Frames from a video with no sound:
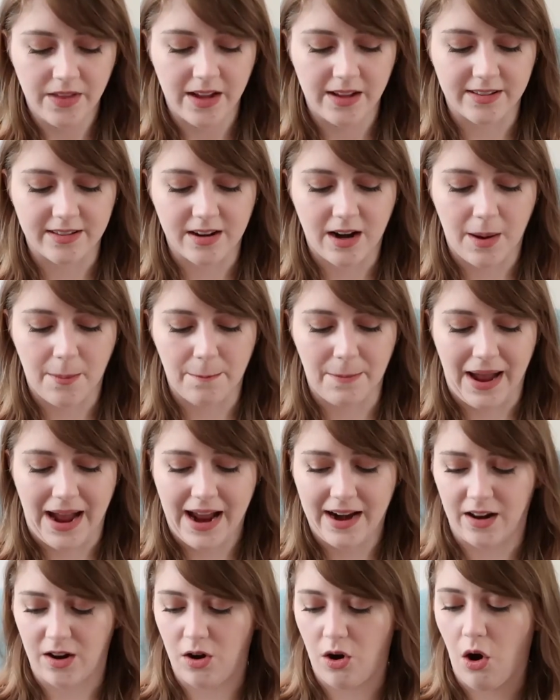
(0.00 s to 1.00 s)
It's not
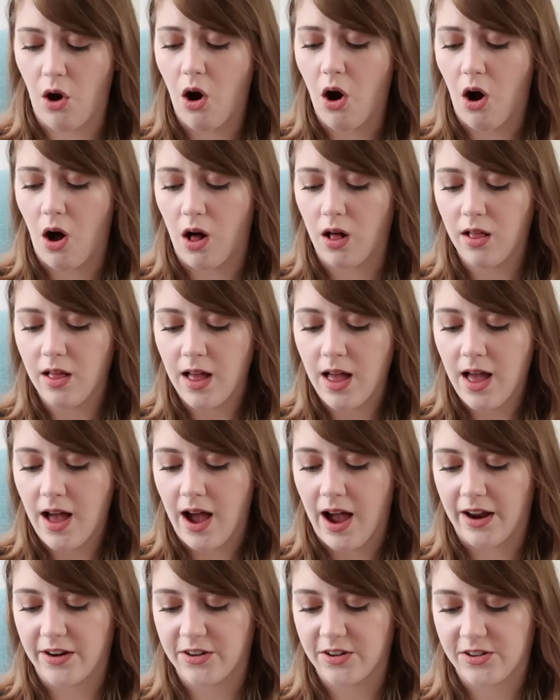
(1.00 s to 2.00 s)
bad at all.
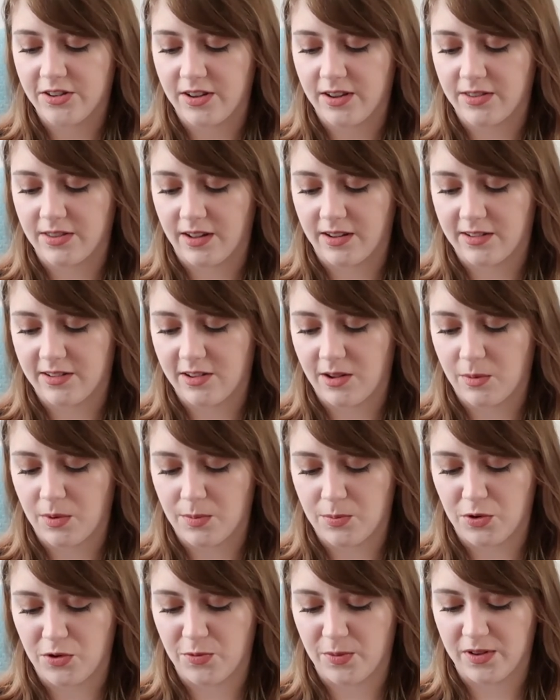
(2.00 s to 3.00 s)
I just think that some
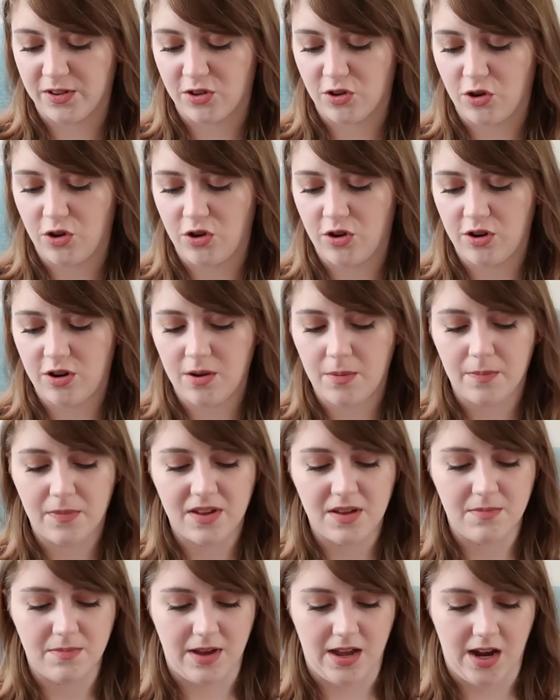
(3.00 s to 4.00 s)
improvements could
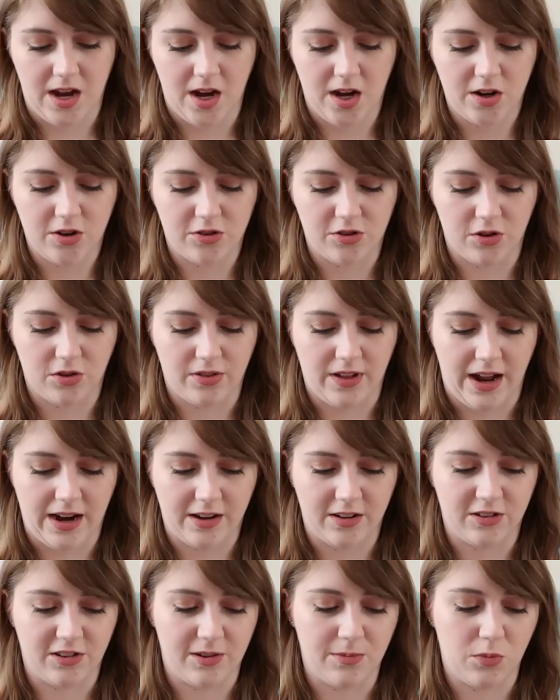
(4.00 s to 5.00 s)
be made so that
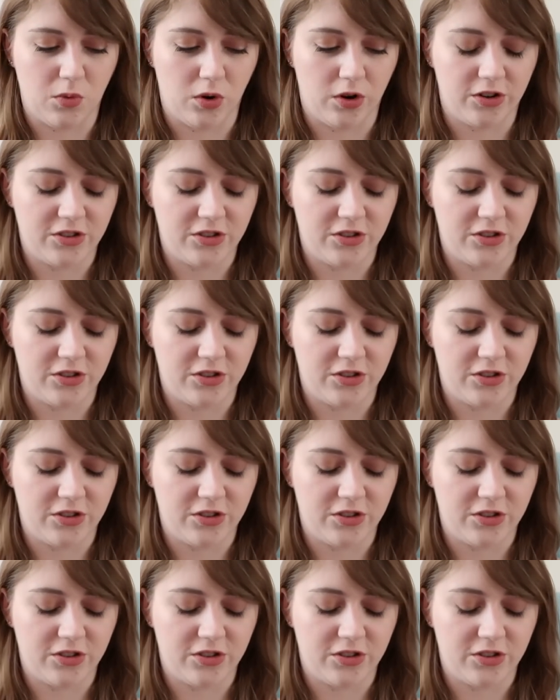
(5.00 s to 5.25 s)
it's a more